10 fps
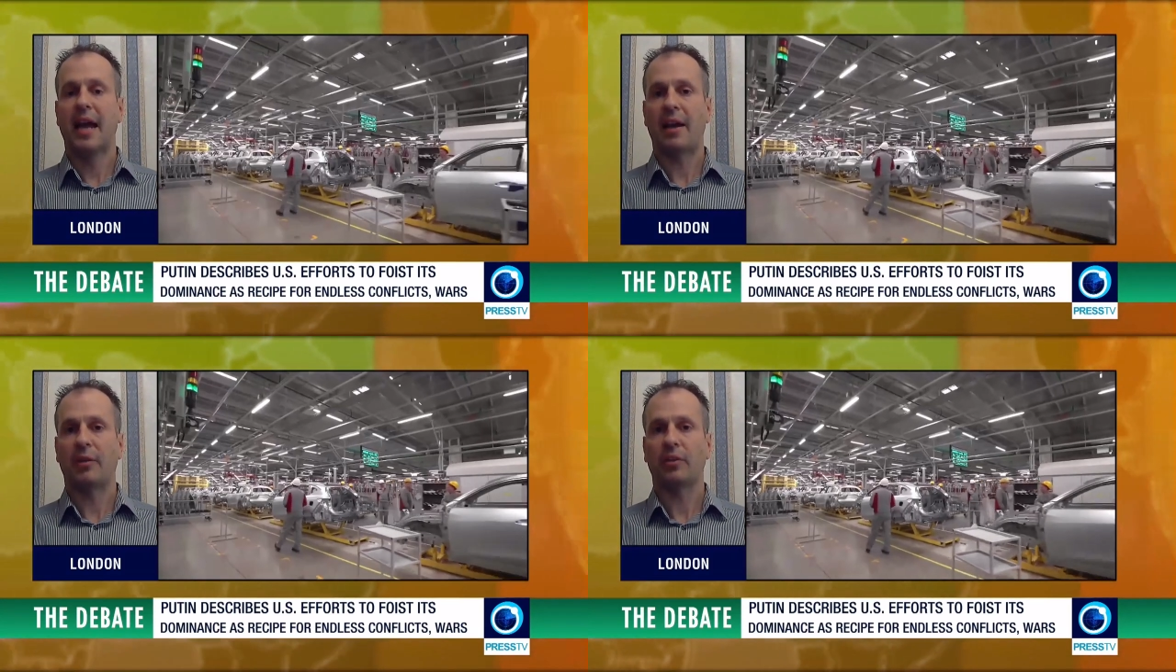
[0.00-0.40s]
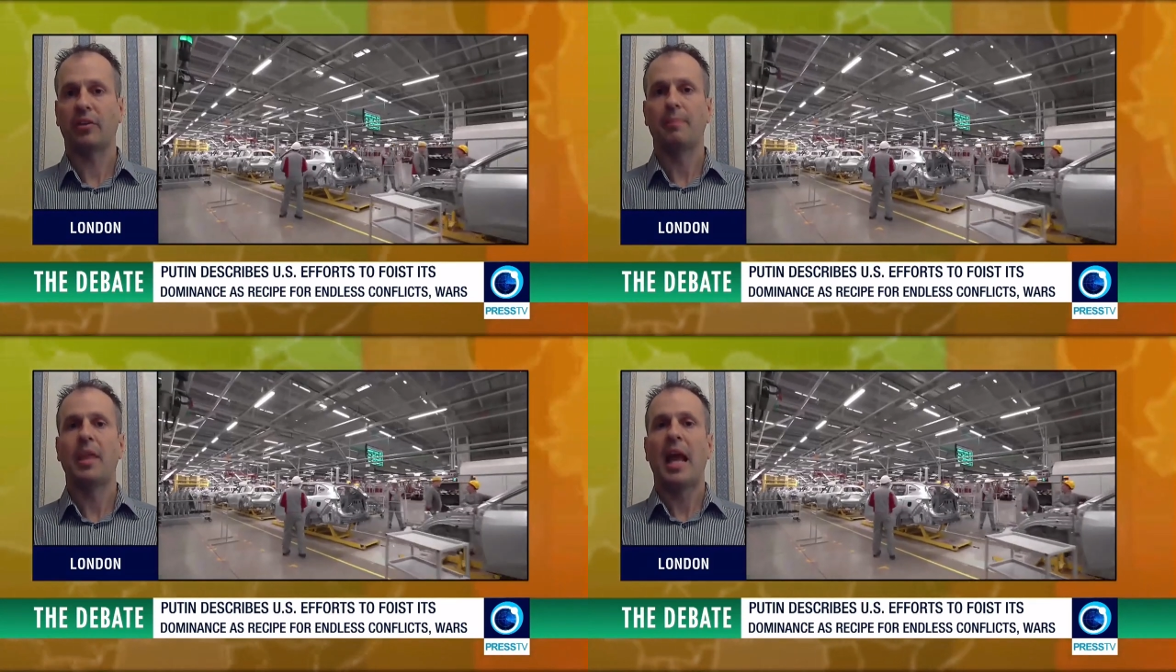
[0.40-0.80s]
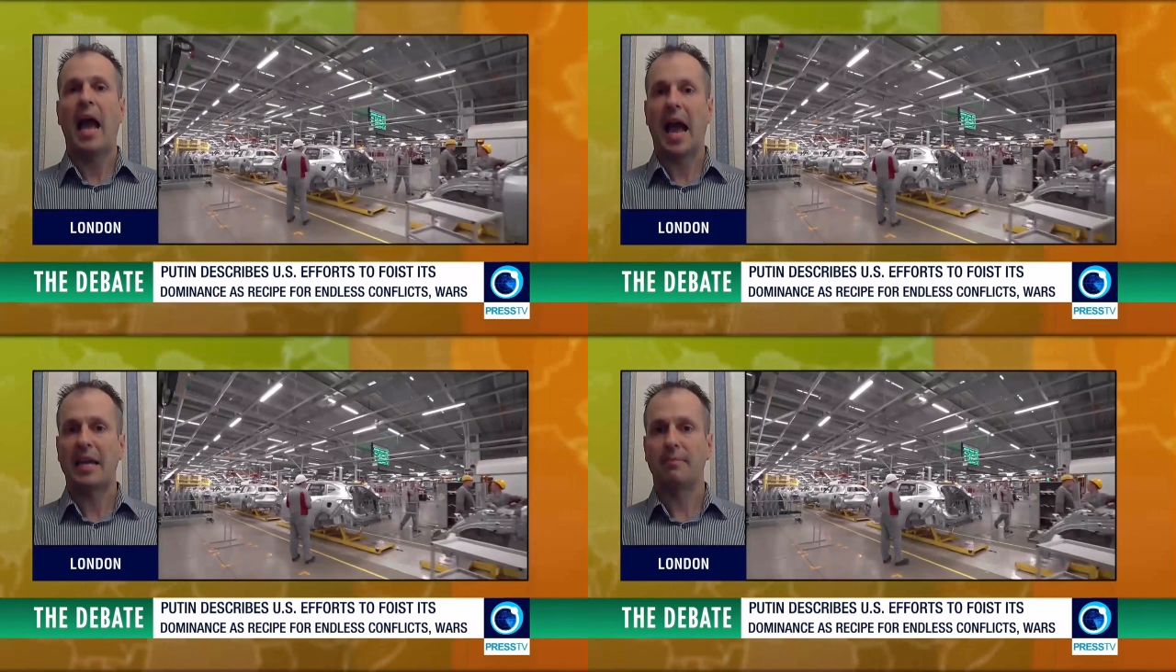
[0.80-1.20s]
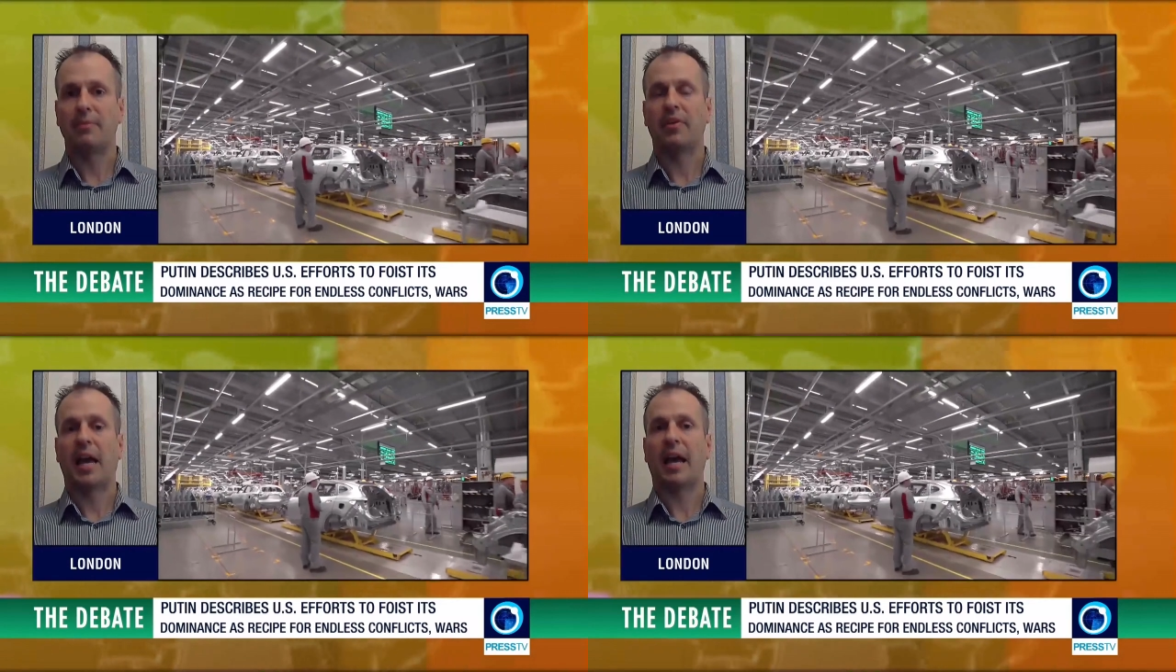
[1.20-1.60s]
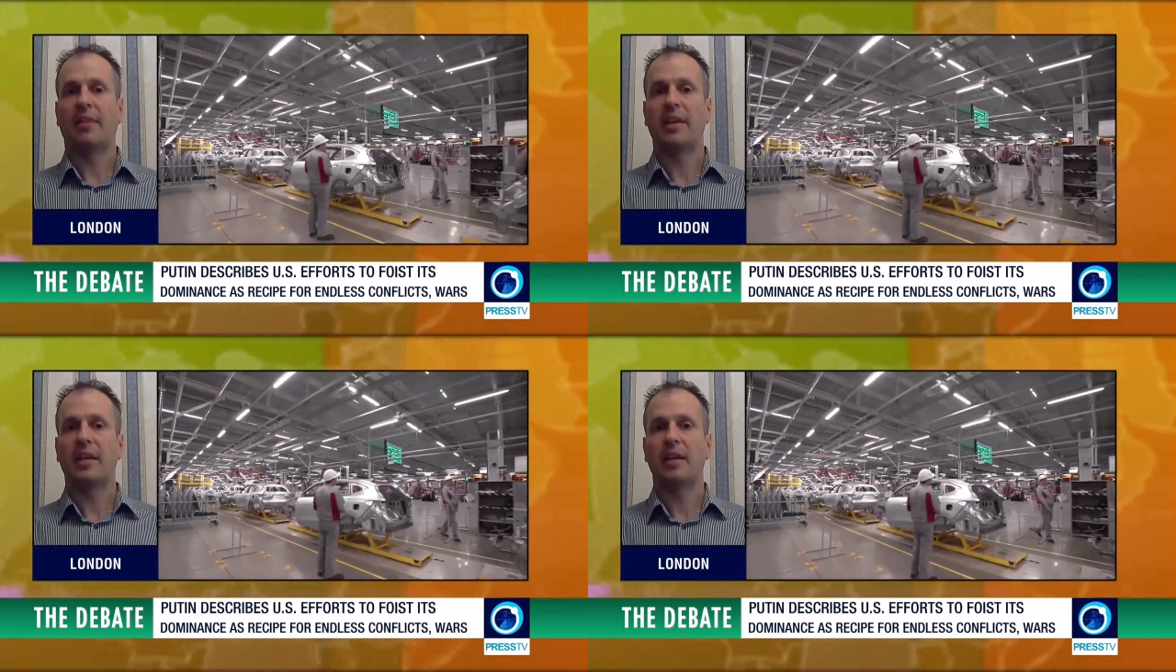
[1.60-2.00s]
doubt aimed
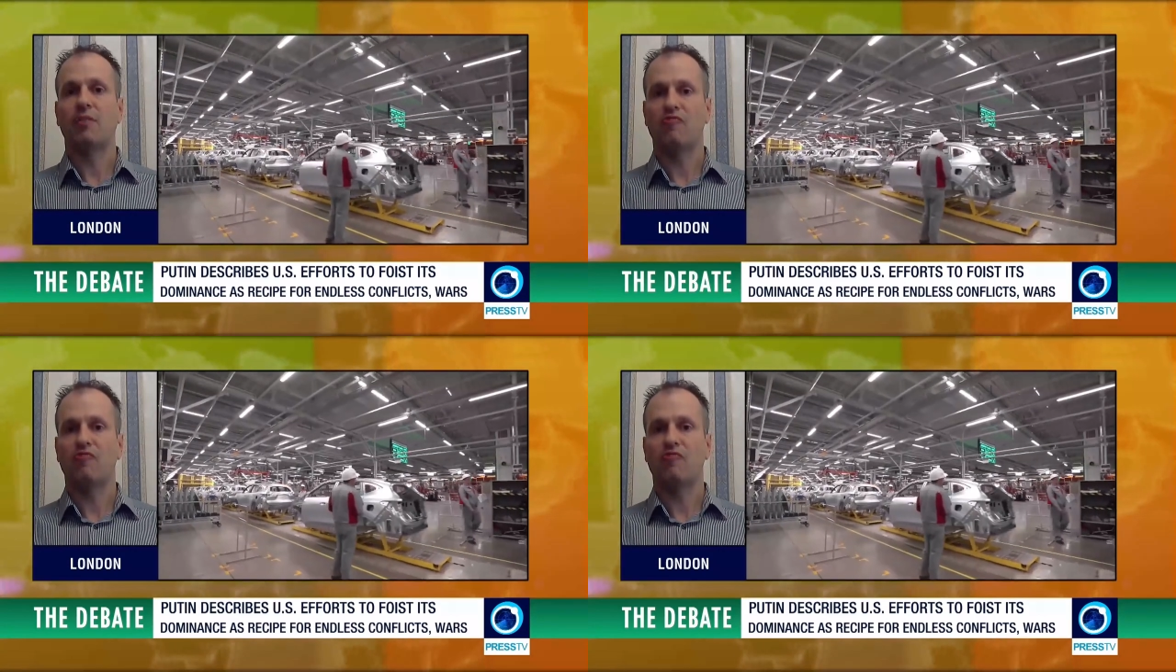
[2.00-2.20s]
at the